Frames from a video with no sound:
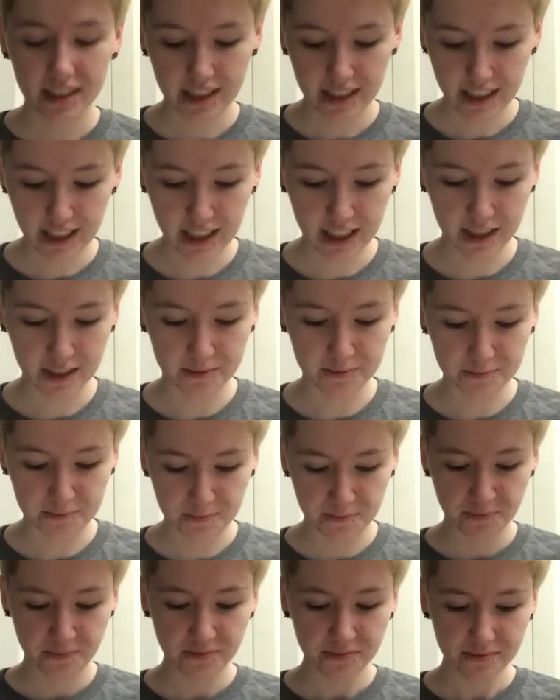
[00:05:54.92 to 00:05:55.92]

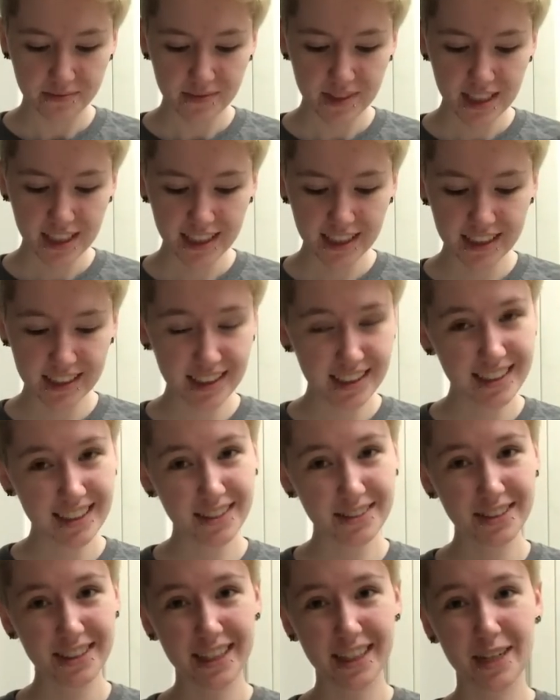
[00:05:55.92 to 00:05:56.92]
because it
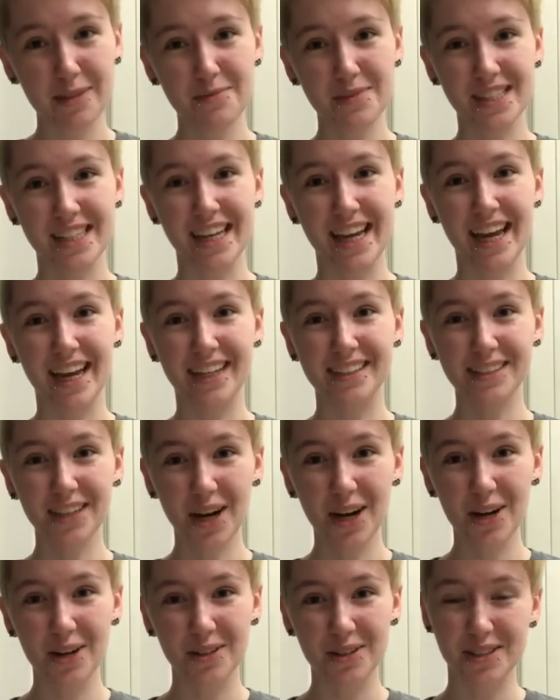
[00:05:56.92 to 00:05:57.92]
sounds like I'm saying
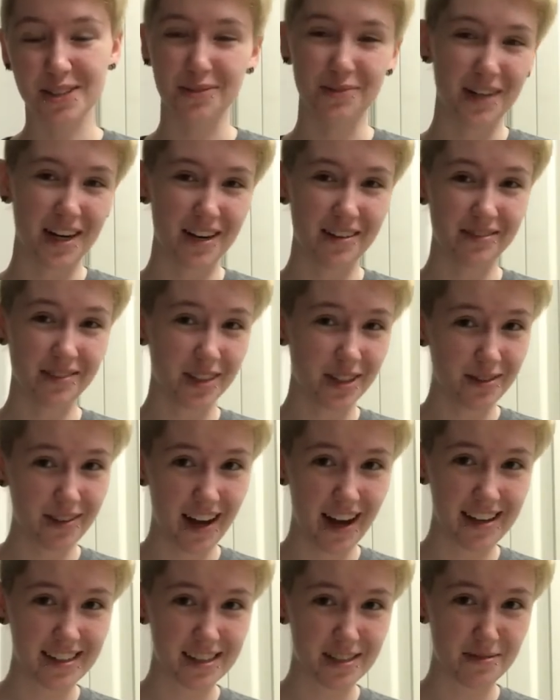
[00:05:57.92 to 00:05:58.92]
no to whatever you
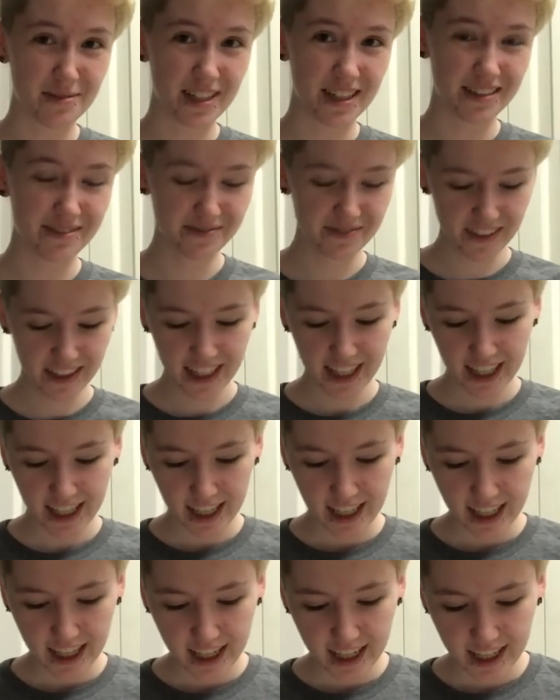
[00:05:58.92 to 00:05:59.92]
asked me.
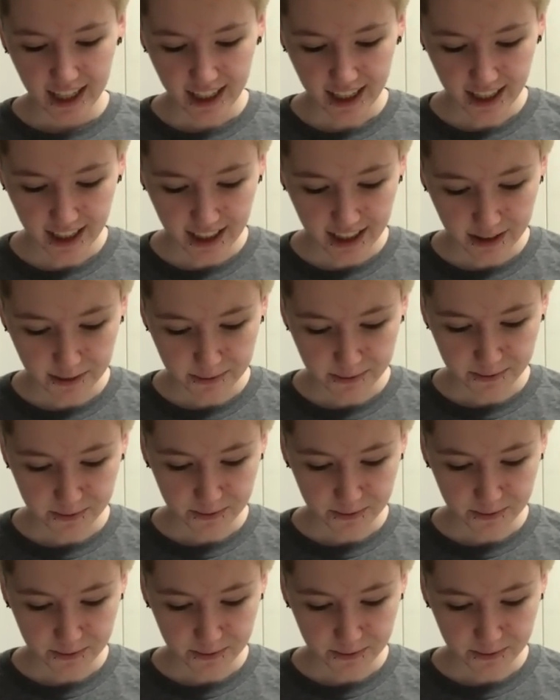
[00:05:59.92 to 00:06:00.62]
The